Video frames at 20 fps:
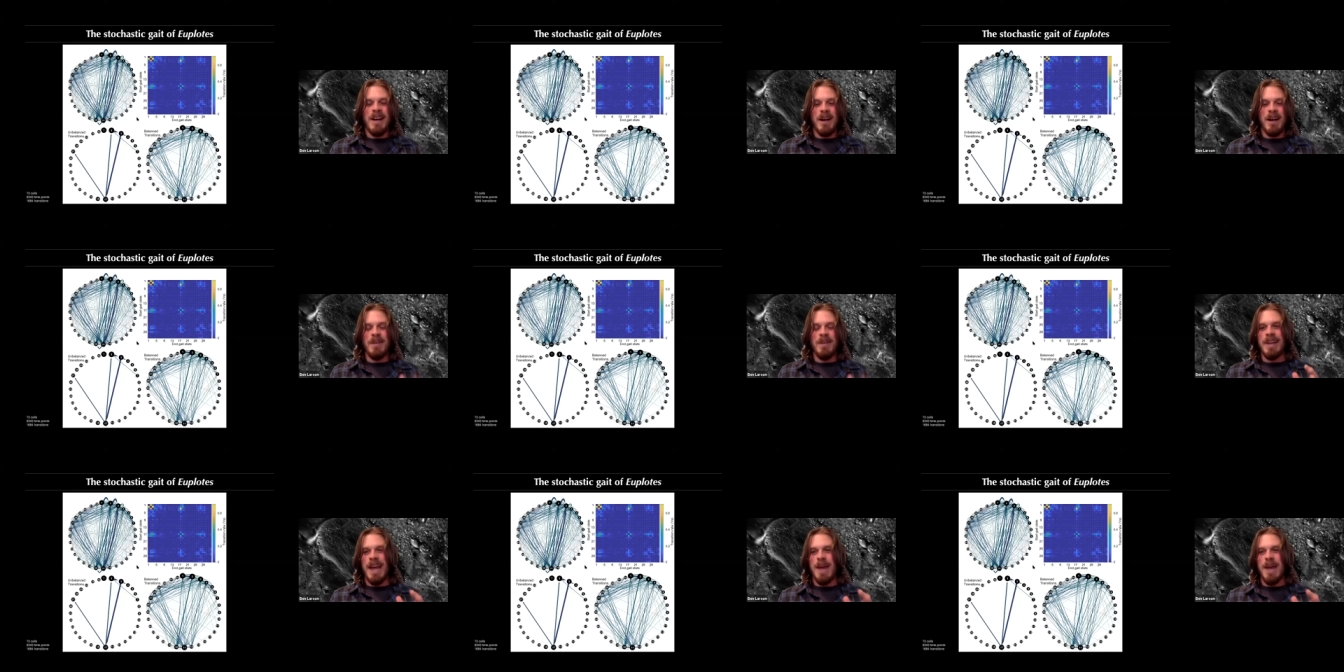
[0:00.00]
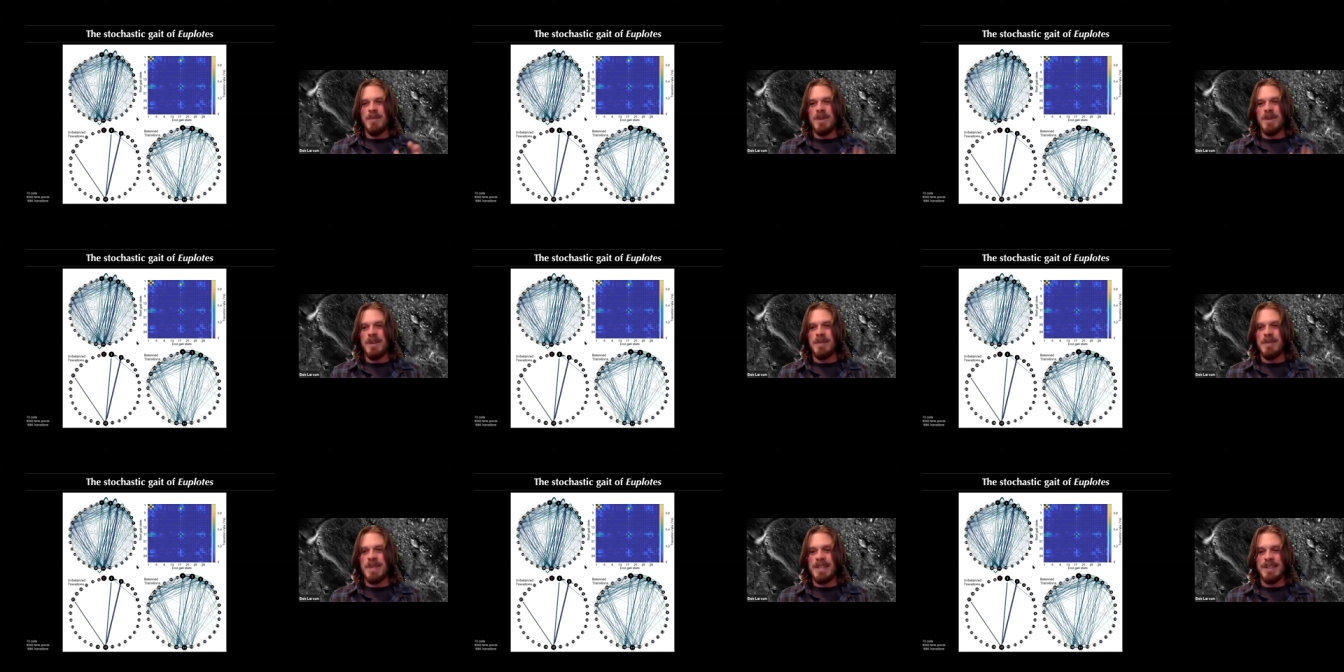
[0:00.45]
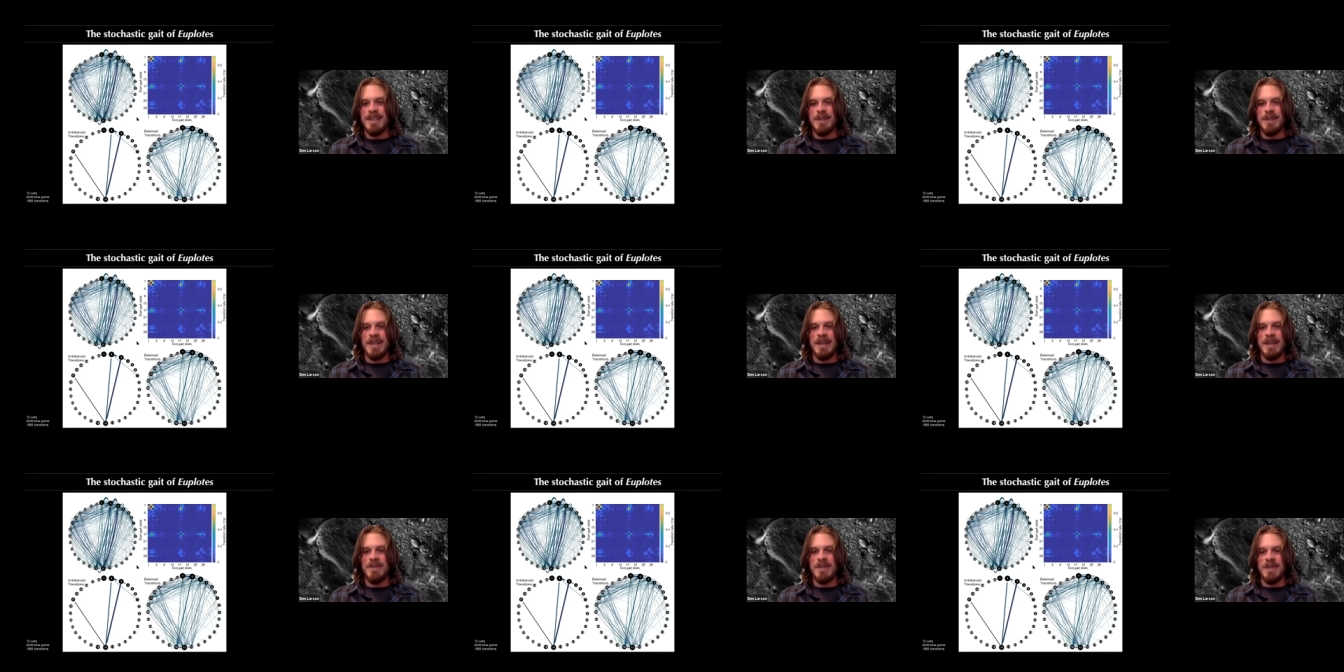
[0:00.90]
although they happen to be
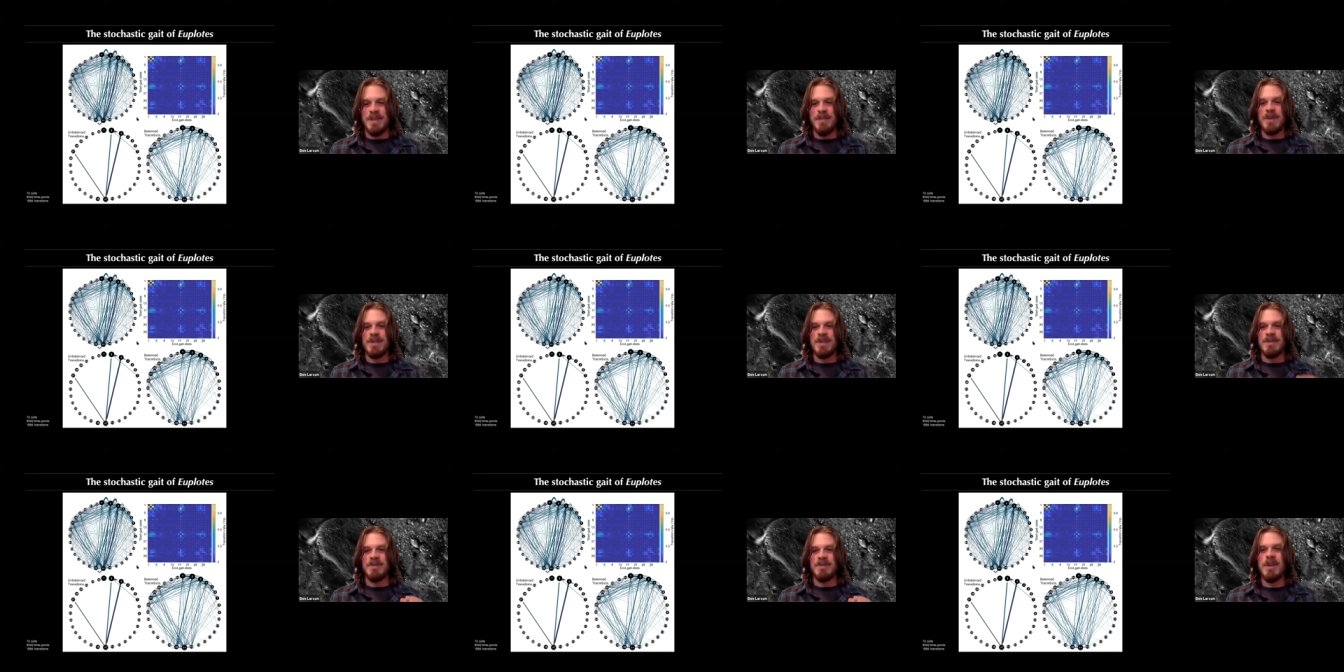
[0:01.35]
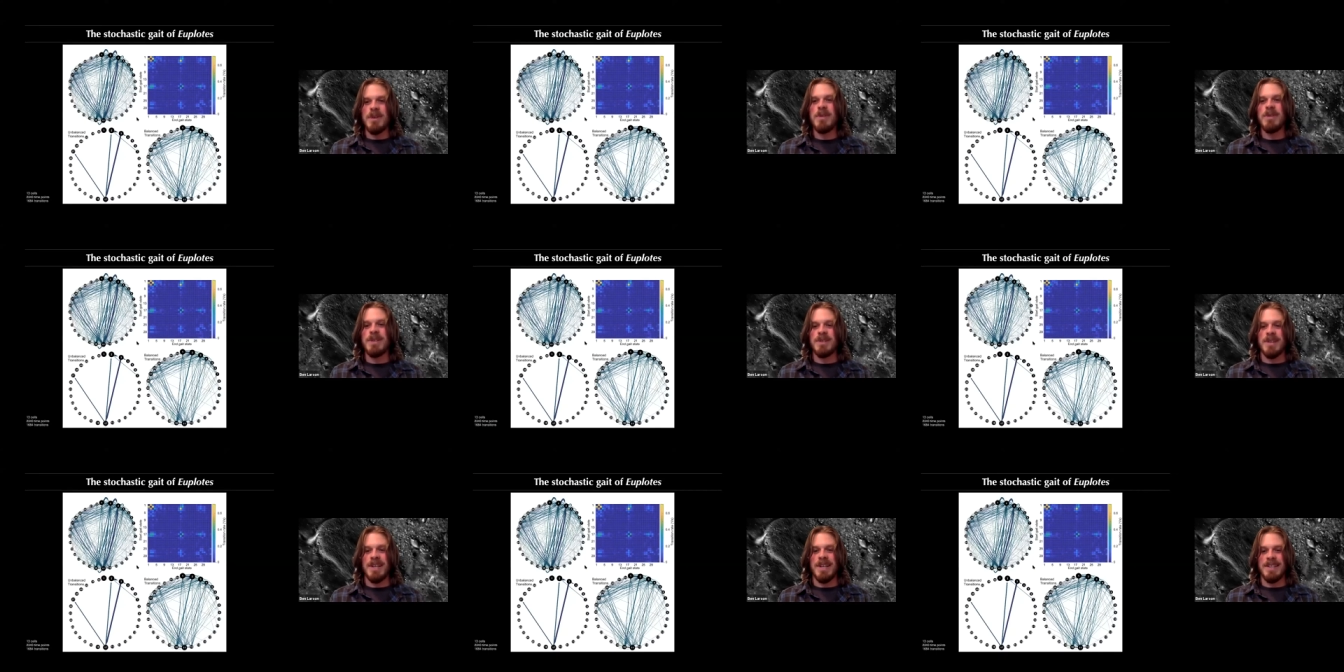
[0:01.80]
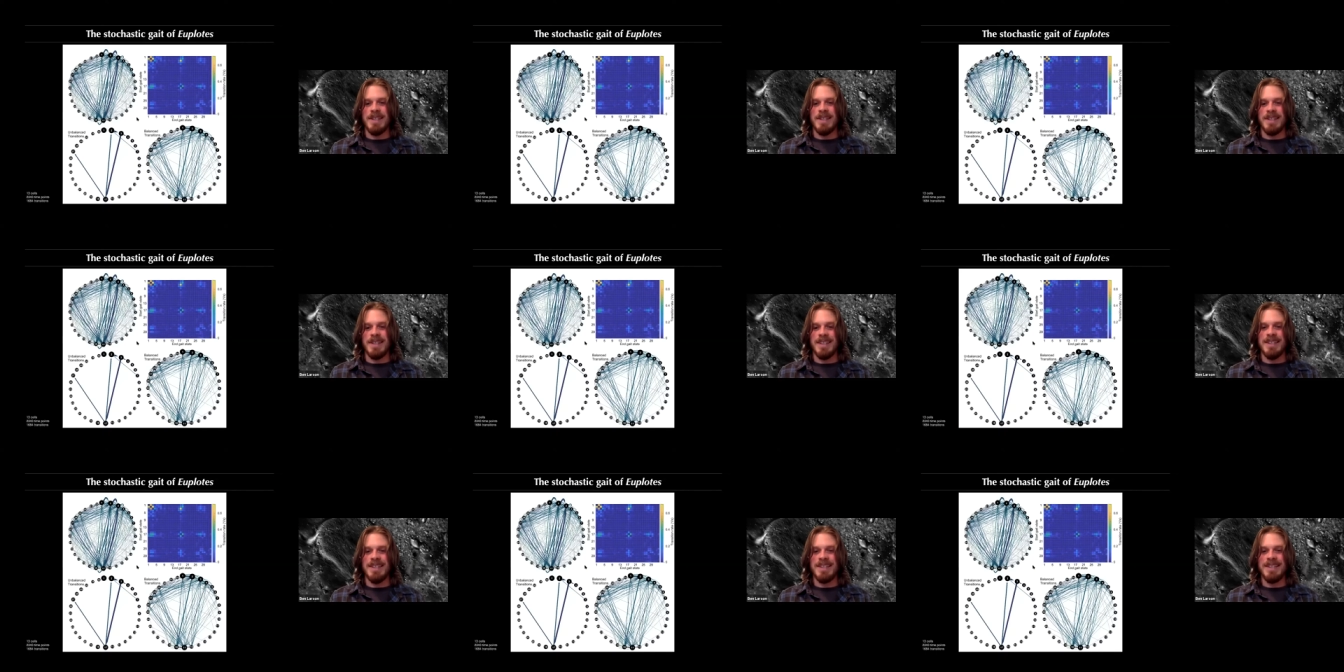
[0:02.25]
sometimes the most frequent
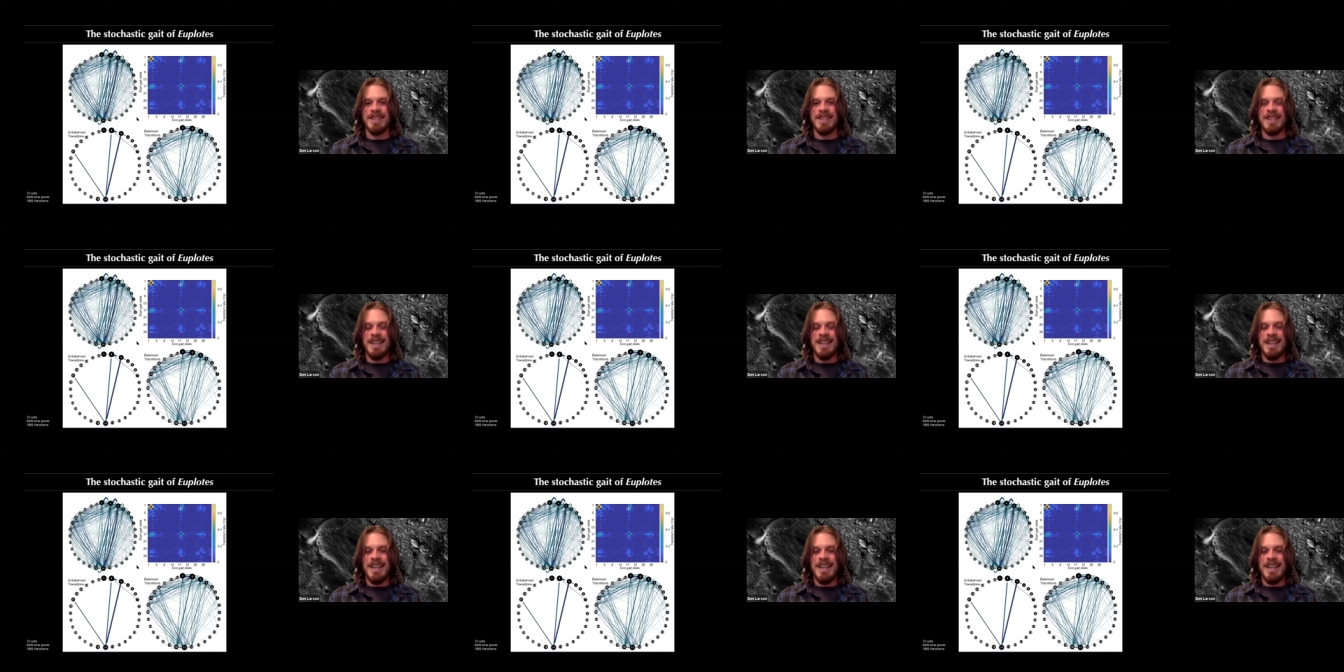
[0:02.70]
transitions.